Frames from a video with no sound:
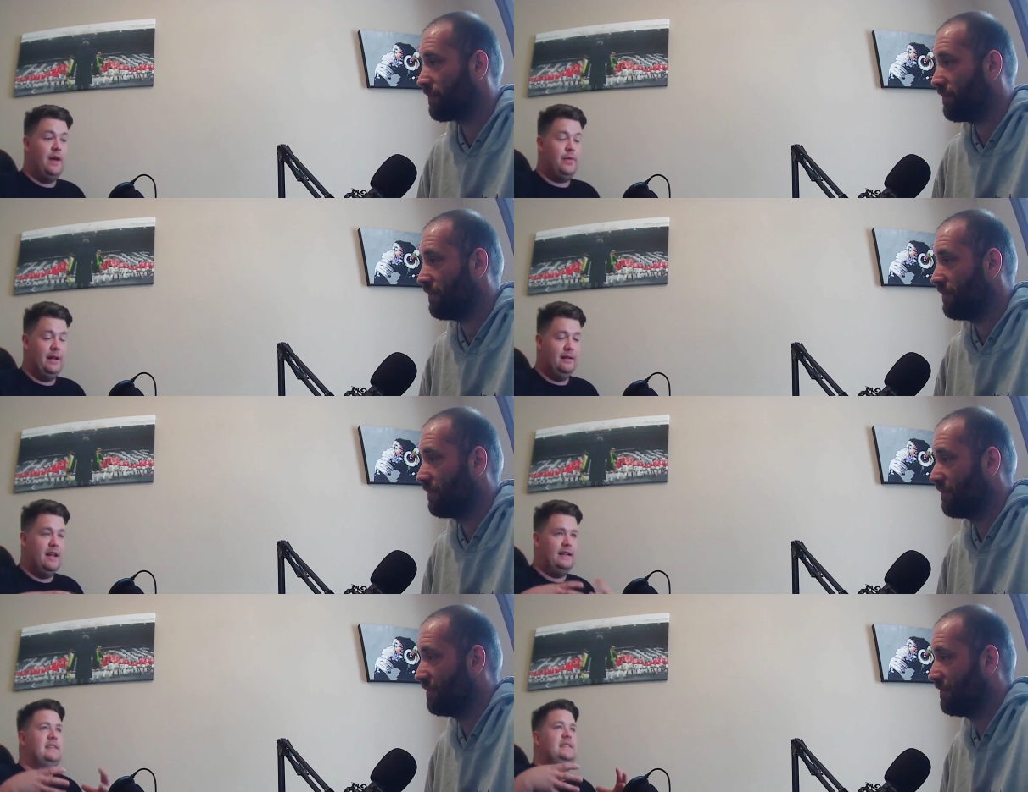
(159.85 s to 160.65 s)
Speaker 1: I think
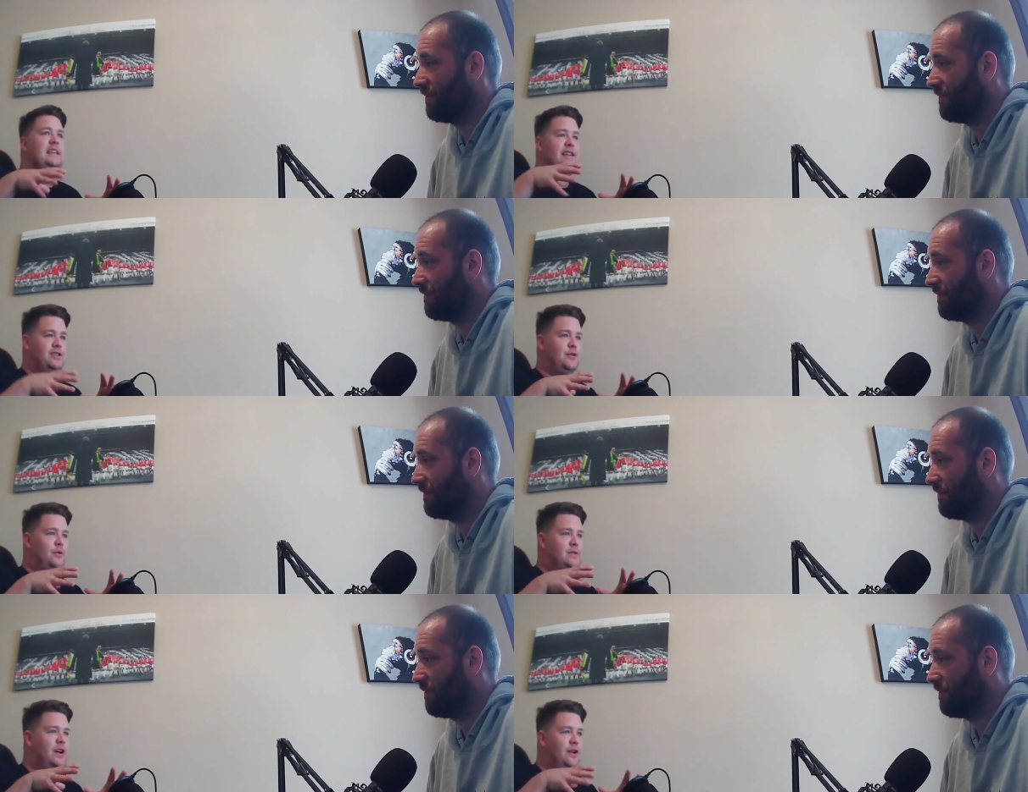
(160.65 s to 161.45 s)
like senior
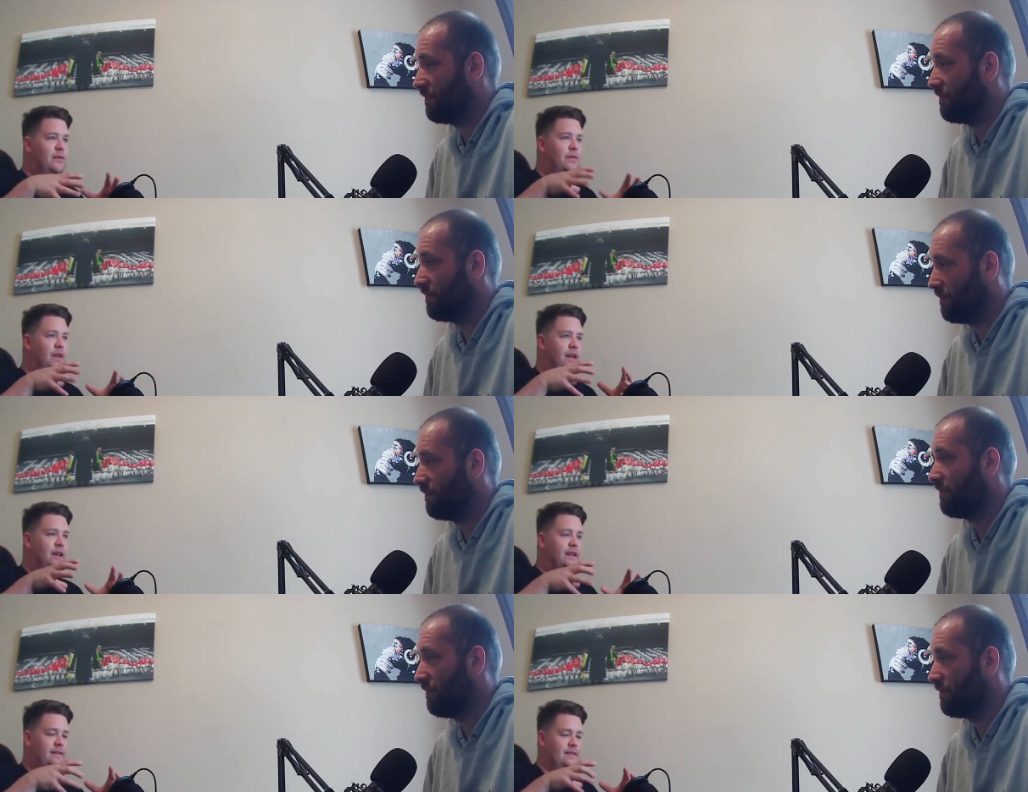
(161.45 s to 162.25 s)
school was kind of
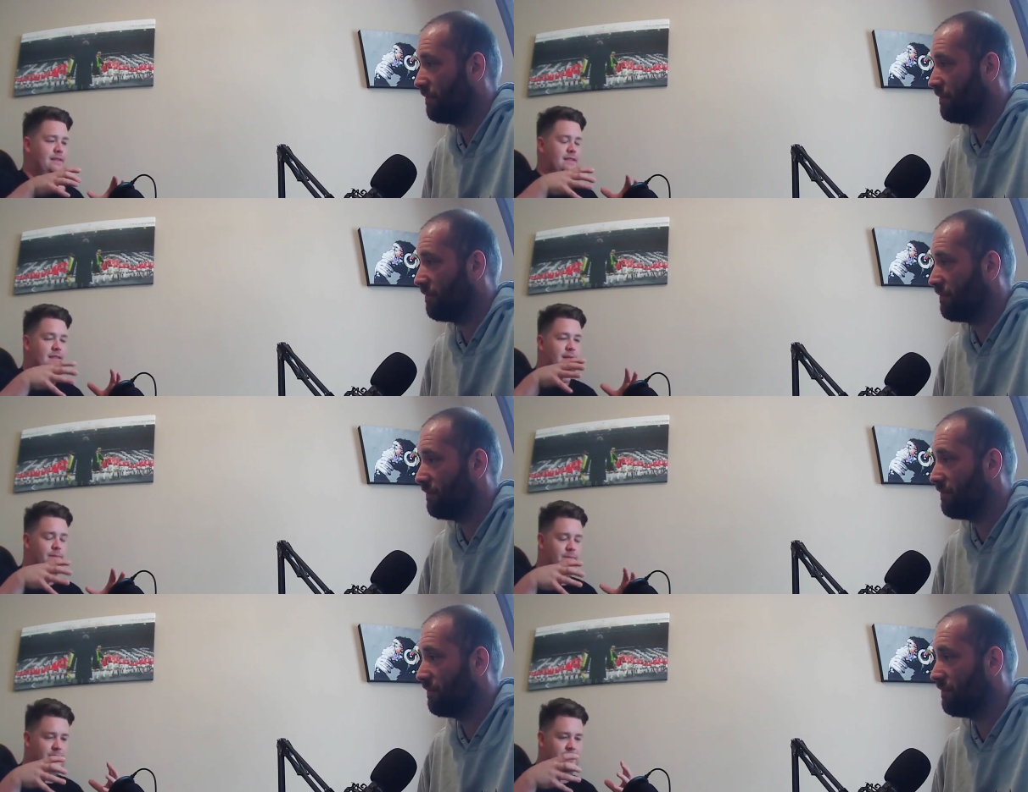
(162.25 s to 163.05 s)
the
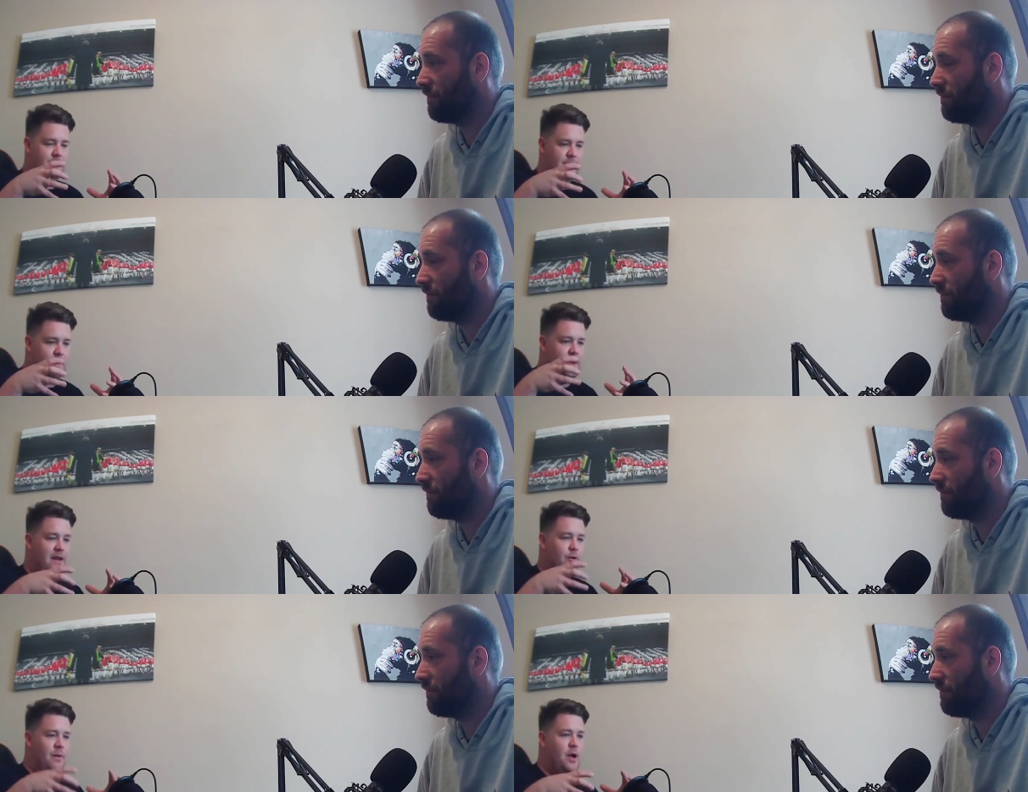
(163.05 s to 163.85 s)
the the, the
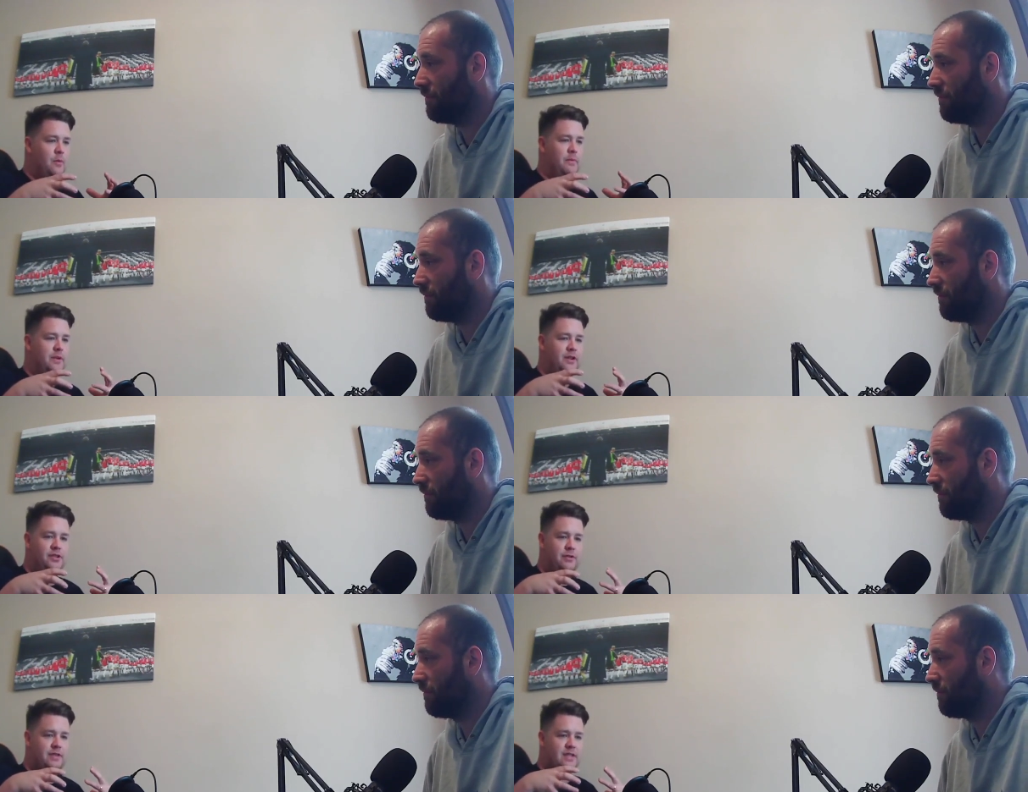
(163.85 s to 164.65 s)
pinnacle moment
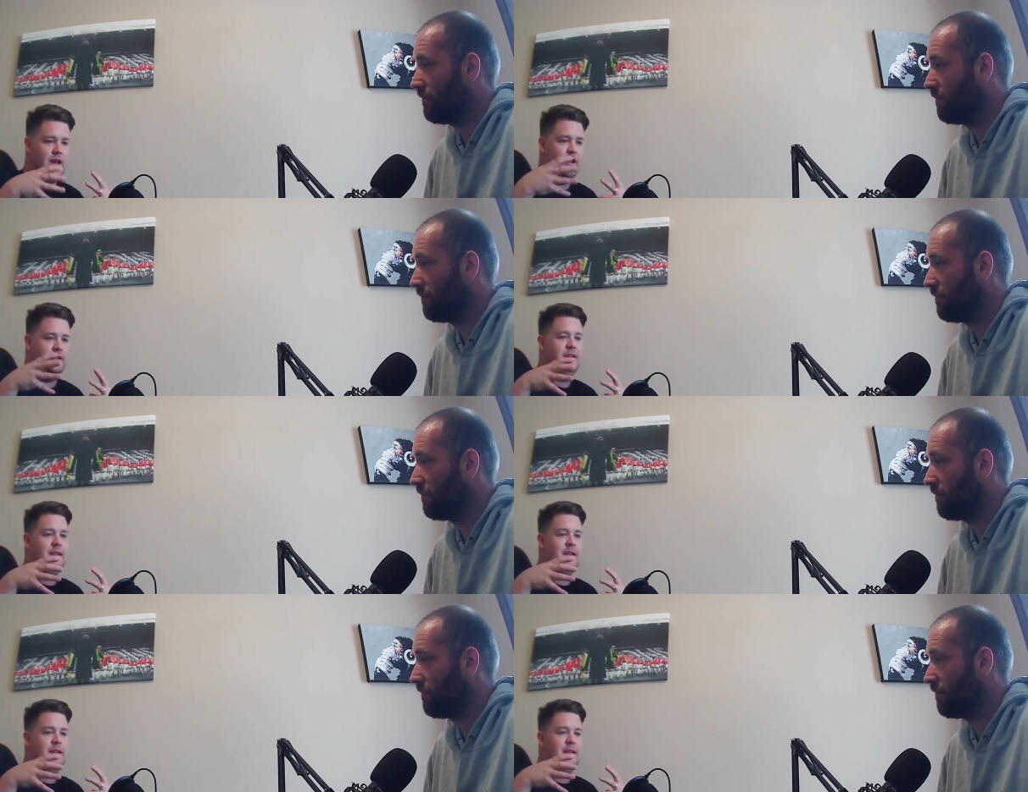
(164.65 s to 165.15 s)
because you start